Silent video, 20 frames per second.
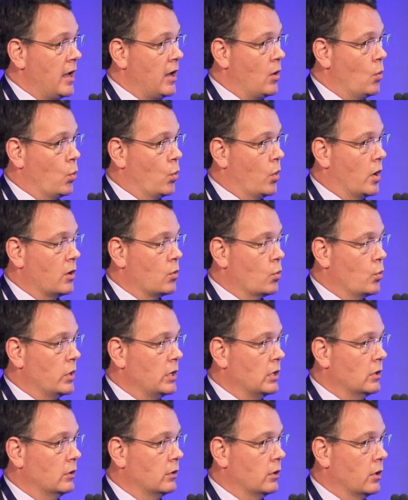And what
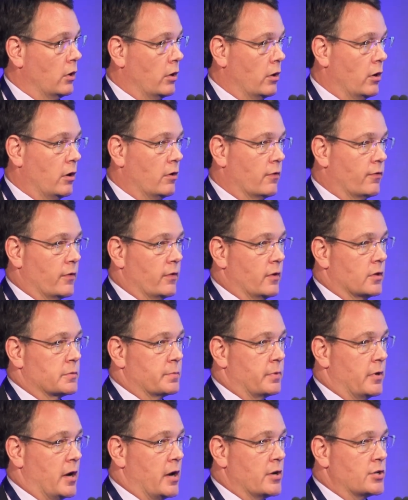we learned from this
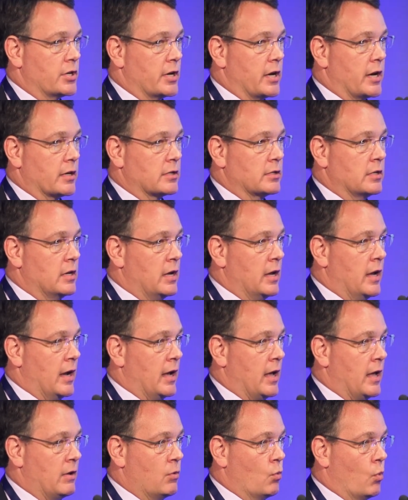project
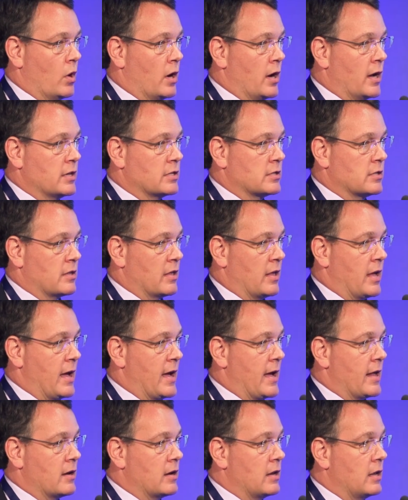was
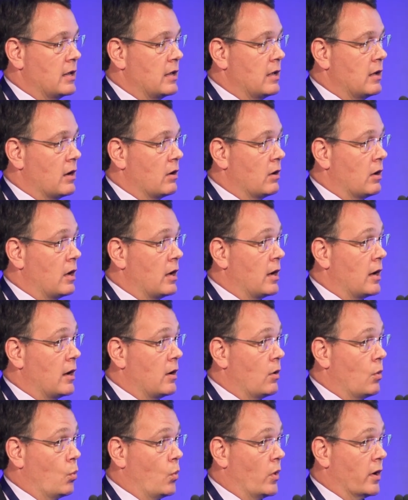that
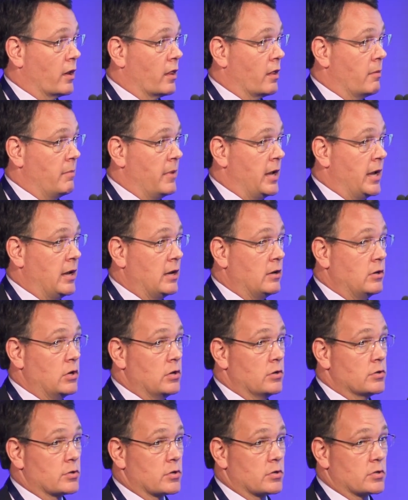one of the main
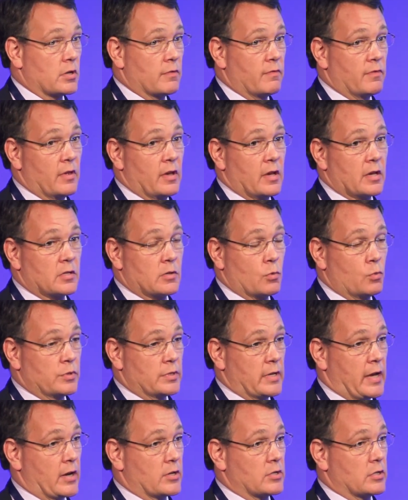users of this
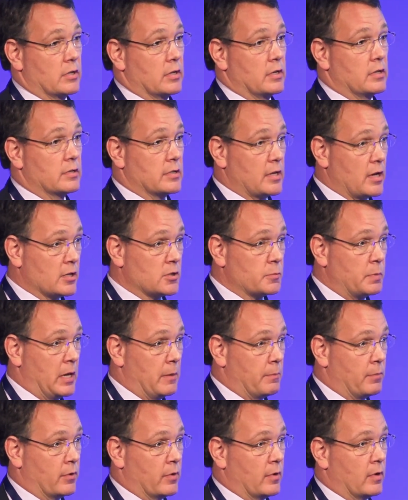was actually
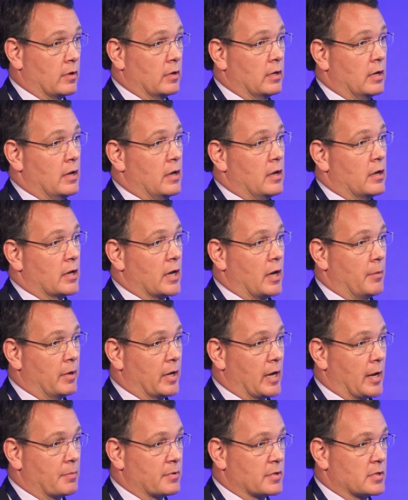salespeople
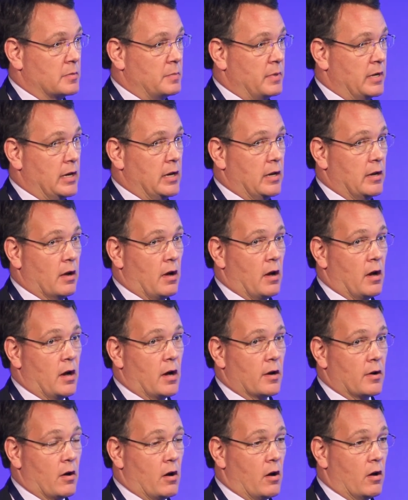coming up to speed
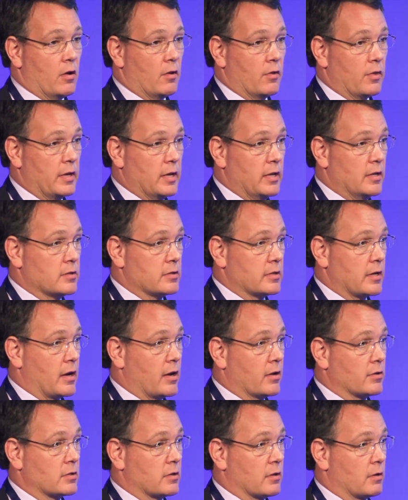on all the ins and
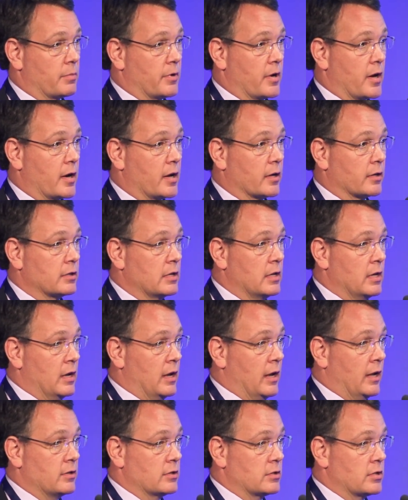outs of the product.
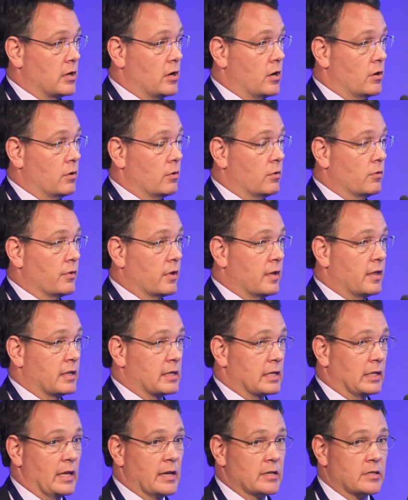And so I think
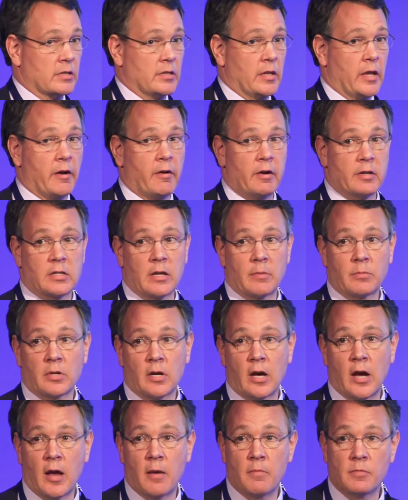the lesson there is
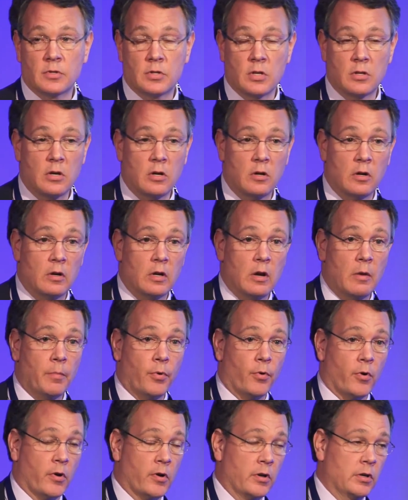sometimes the
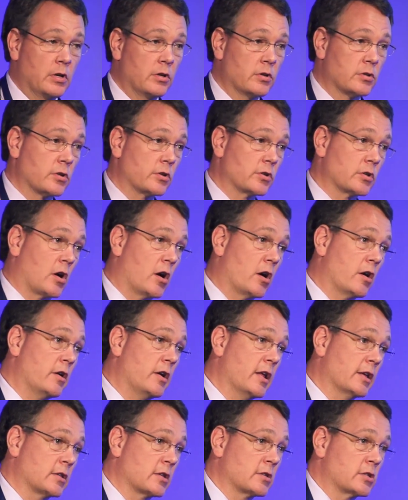important users aren't
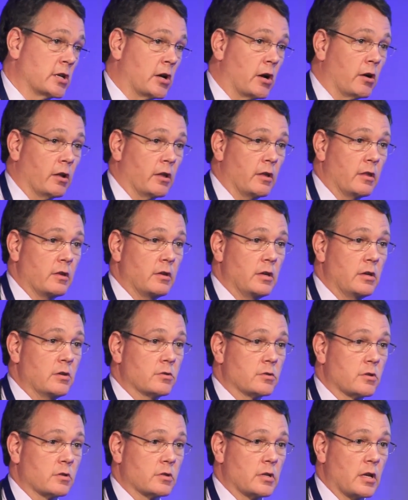necessarily the
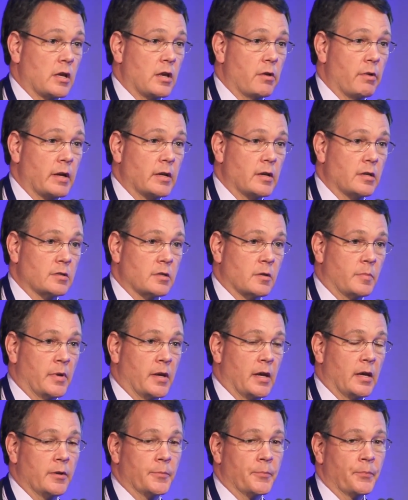users that you
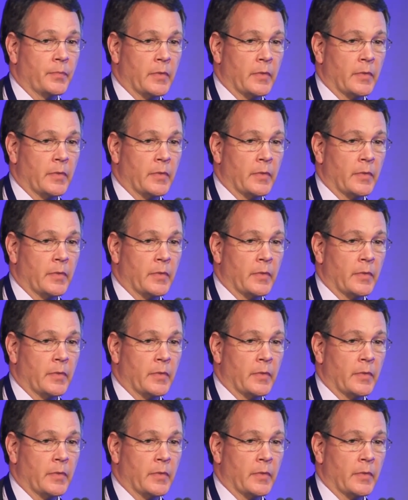anticipate.